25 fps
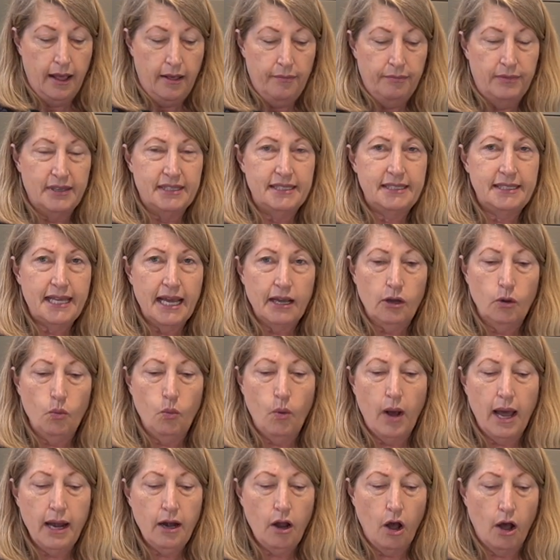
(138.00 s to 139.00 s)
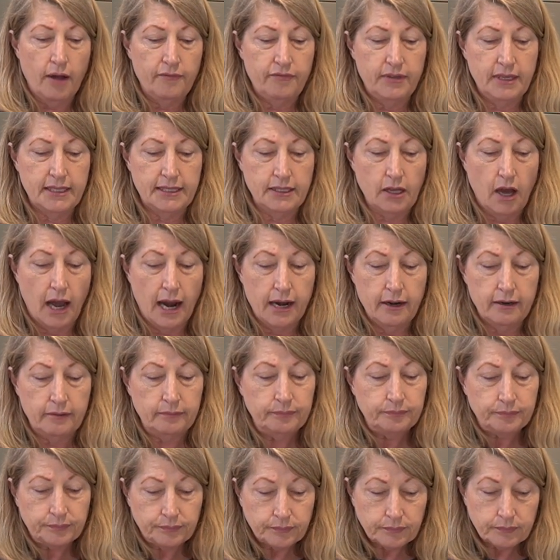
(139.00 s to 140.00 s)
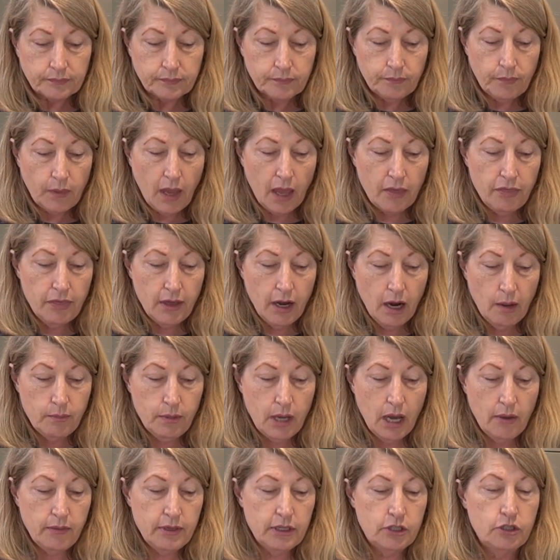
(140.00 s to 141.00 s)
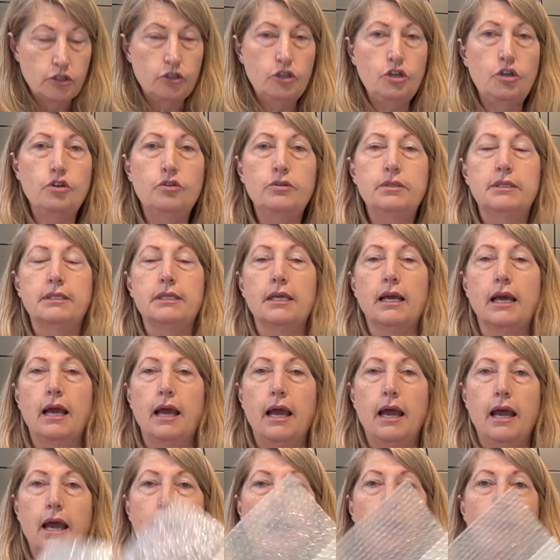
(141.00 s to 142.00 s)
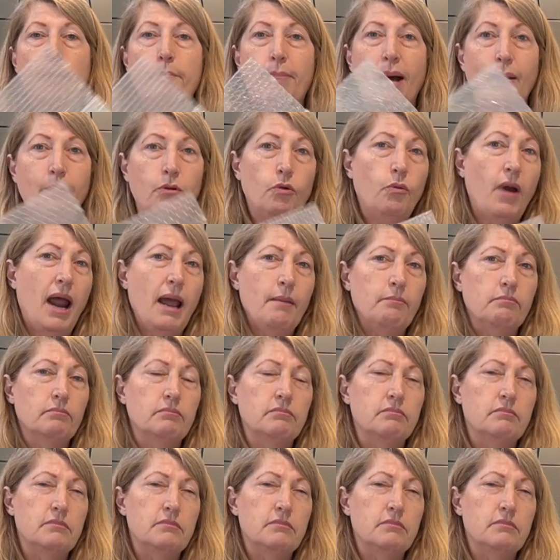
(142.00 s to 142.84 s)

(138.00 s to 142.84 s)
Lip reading: The second one, I've decided that I'm going to use bubble wrap.